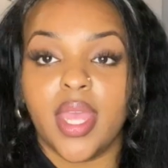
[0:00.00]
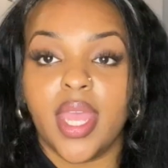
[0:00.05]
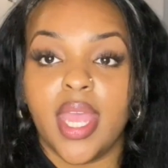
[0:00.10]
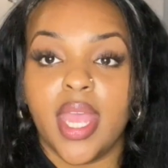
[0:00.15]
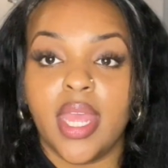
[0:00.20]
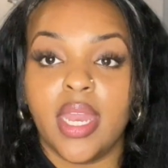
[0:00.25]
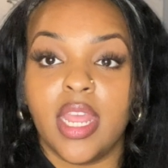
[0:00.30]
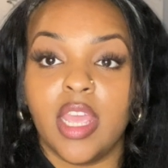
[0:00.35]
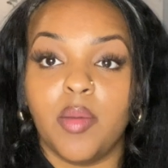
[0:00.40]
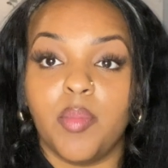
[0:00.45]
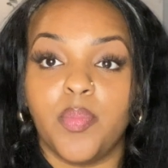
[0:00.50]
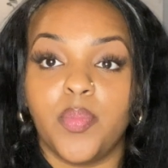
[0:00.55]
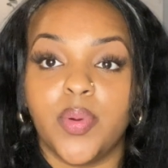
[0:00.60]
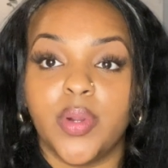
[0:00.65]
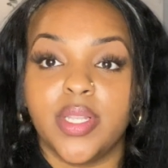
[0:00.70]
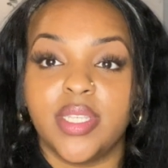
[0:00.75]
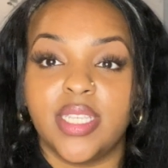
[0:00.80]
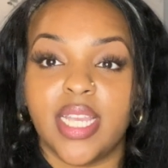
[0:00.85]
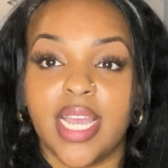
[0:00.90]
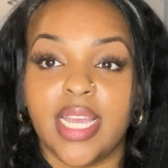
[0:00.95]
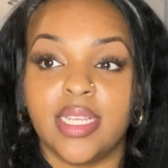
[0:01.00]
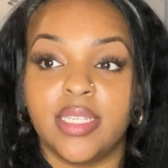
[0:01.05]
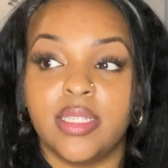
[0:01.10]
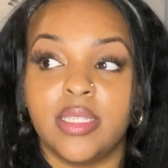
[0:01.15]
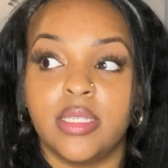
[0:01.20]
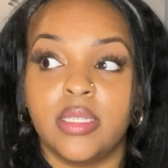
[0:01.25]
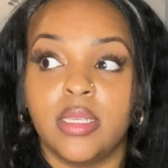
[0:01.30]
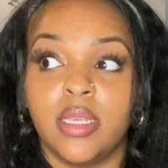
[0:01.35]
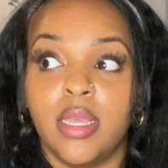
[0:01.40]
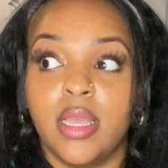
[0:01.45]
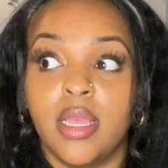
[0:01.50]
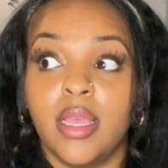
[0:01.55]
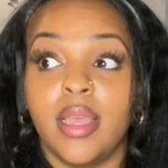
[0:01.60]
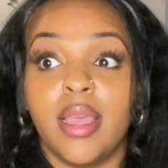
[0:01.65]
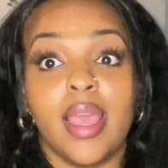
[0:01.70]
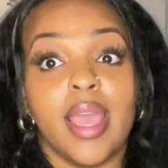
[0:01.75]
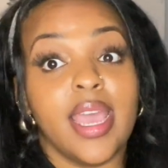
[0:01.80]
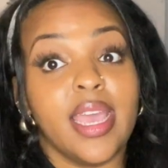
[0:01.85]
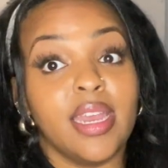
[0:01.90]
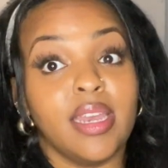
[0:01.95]
And it protects
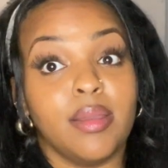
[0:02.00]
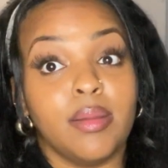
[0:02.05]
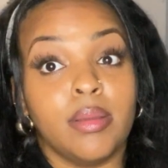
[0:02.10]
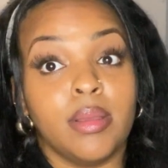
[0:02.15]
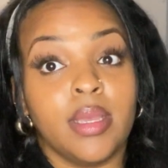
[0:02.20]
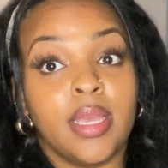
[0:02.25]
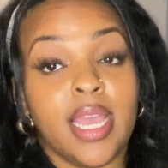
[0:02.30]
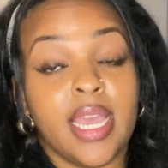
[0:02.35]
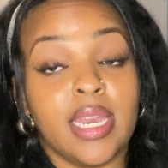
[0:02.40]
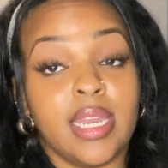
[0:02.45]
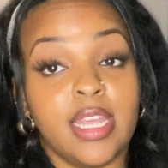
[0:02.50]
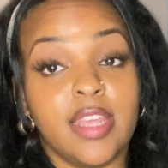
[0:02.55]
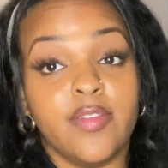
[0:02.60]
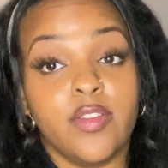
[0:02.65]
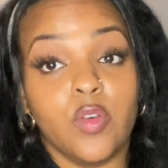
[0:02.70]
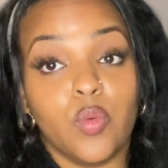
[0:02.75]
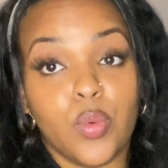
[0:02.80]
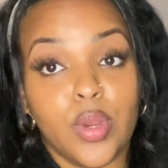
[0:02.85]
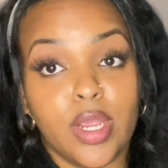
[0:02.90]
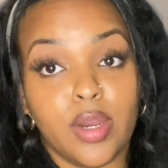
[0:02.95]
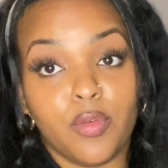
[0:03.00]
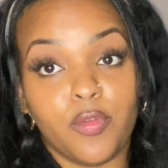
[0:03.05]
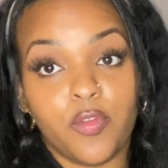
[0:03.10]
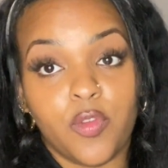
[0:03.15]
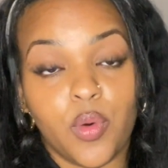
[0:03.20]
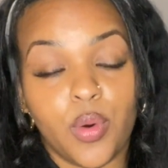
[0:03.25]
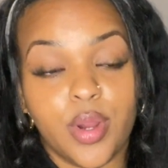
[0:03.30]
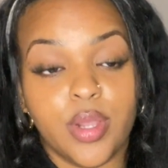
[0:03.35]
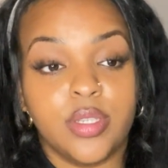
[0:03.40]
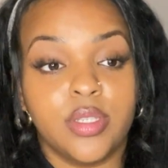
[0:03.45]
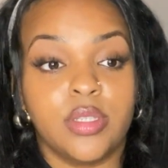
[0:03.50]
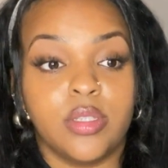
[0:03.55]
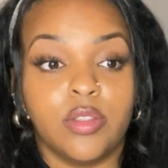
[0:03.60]
and can even reinforce